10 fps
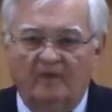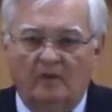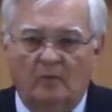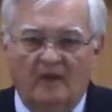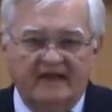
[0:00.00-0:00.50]

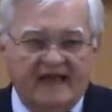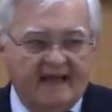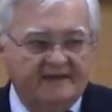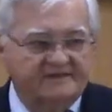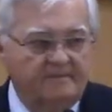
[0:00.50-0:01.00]
went
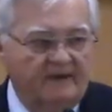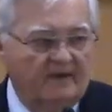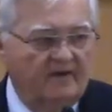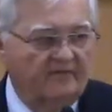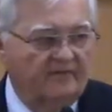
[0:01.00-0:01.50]
down to
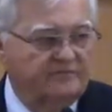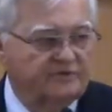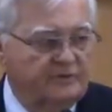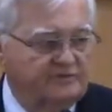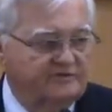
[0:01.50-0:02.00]
Samaria from
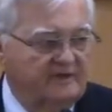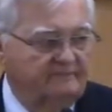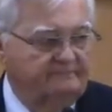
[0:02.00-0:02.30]
Jerusalem.